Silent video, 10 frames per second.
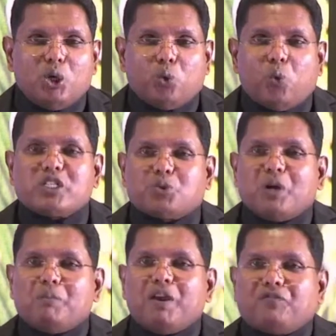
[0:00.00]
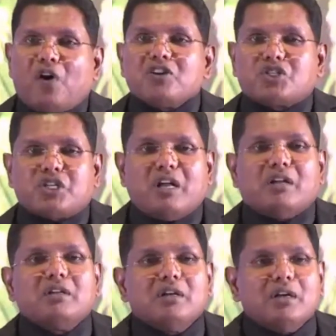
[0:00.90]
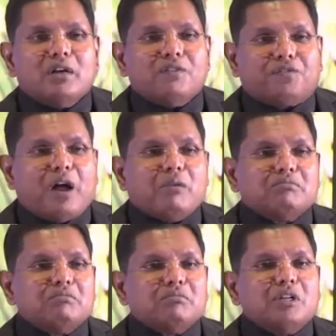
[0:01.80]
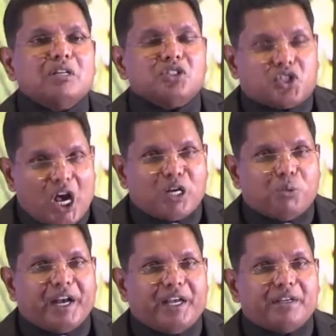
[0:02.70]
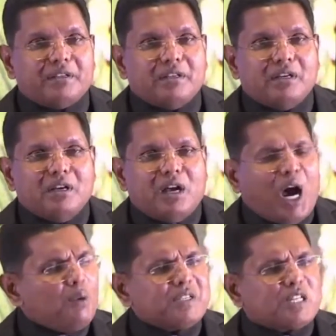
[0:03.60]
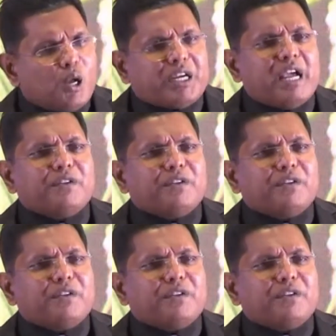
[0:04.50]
which will be functional from January. I was looking